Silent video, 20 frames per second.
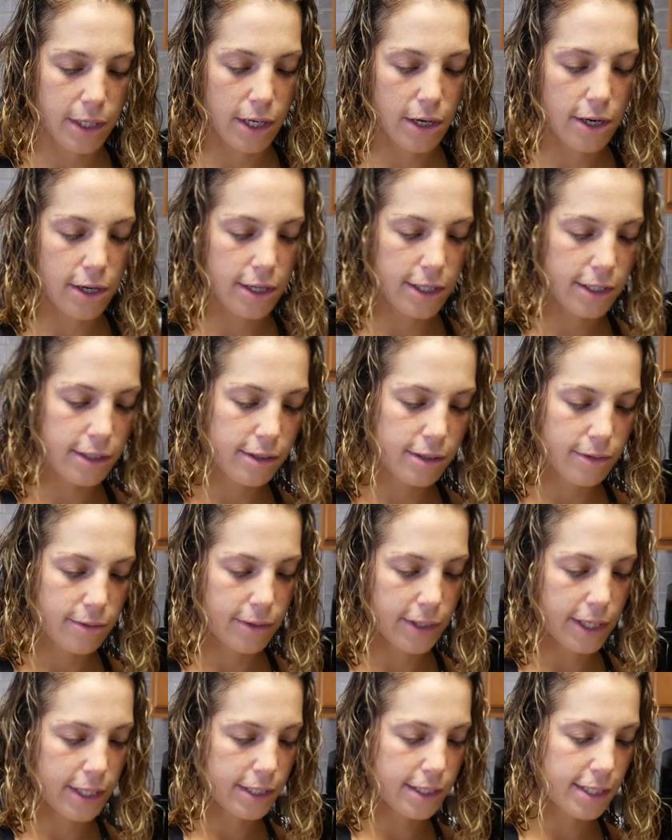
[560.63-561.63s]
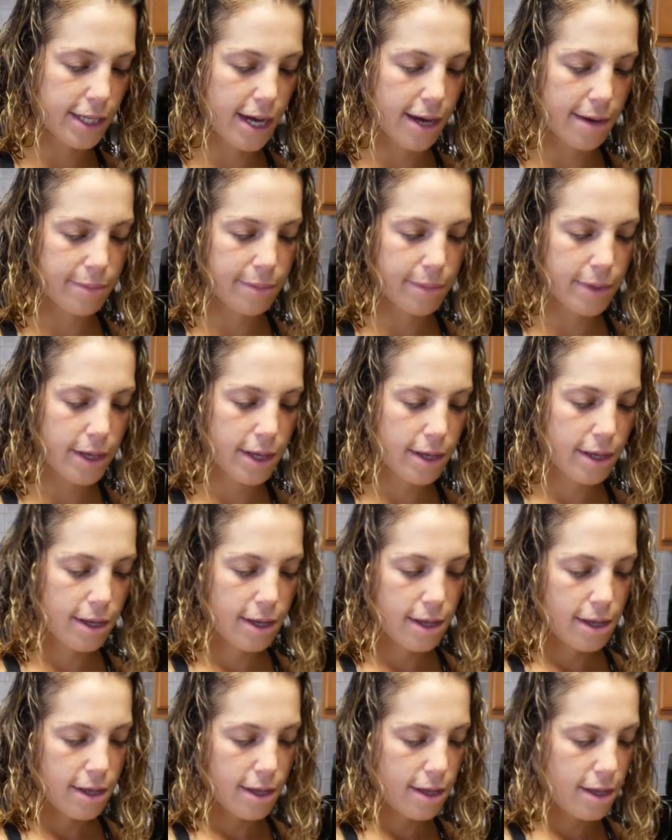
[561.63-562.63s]
the garden. We're going to top
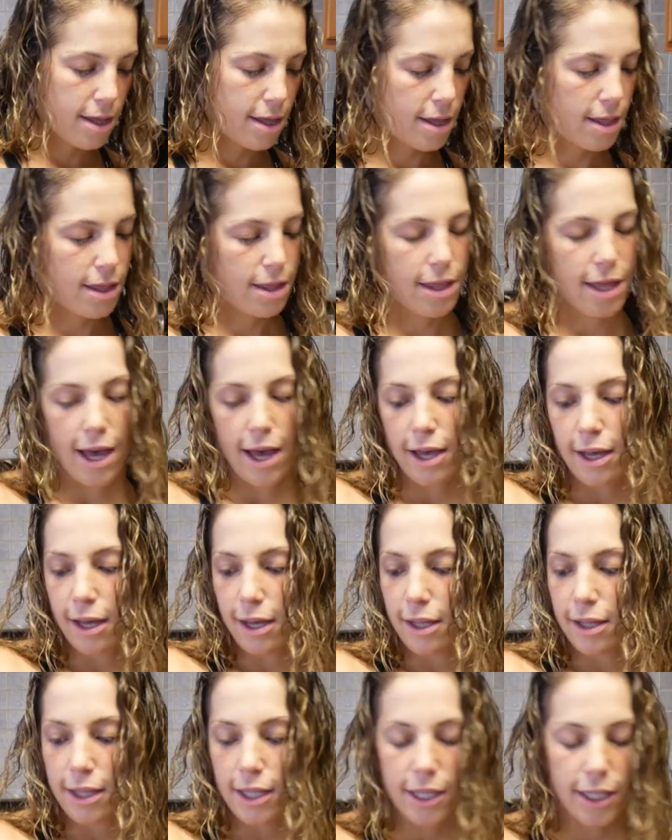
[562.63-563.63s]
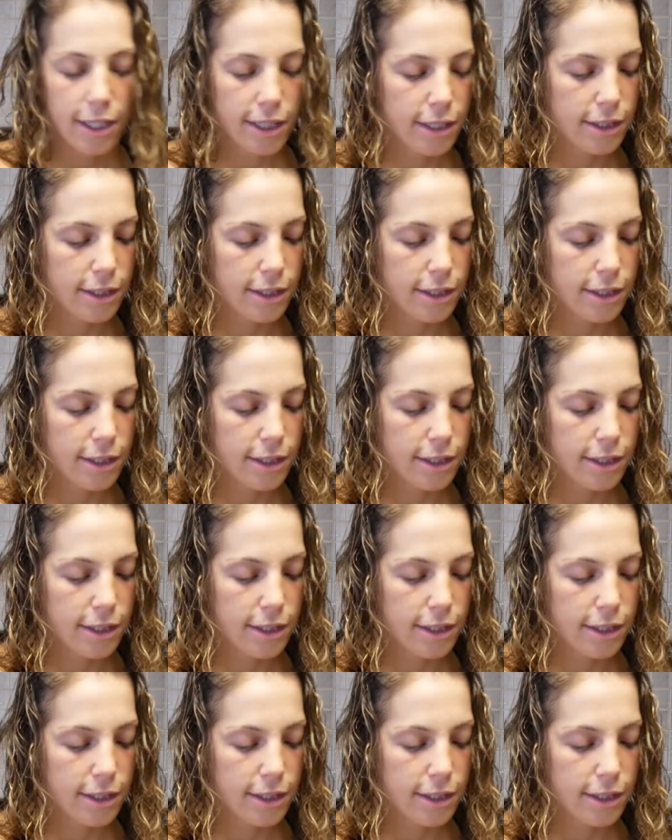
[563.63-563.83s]
that on there.